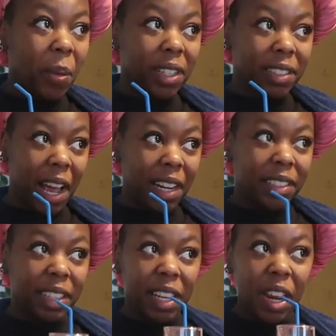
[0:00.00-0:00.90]
With a side
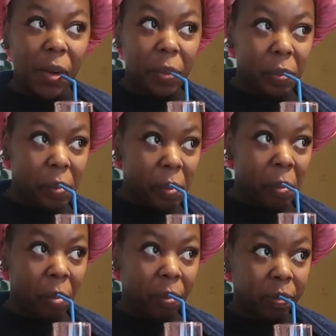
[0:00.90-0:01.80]
seed.
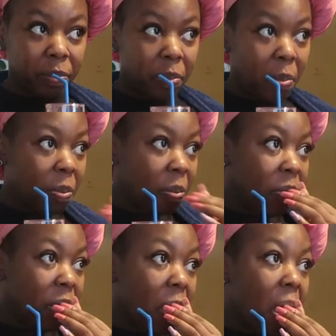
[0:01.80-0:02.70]
Mmm.
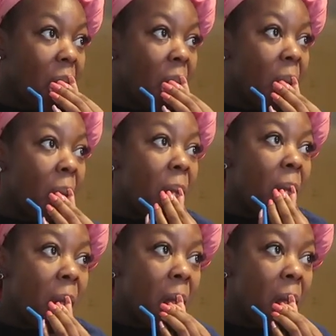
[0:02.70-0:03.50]
Mmm.